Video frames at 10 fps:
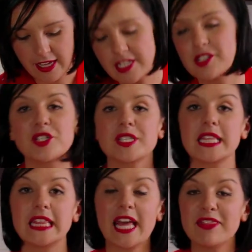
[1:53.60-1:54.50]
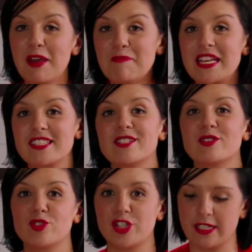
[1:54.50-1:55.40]
Now just let that mix
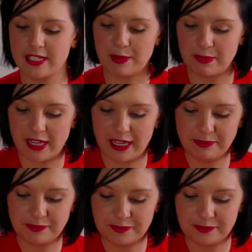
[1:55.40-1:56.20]
until just combined.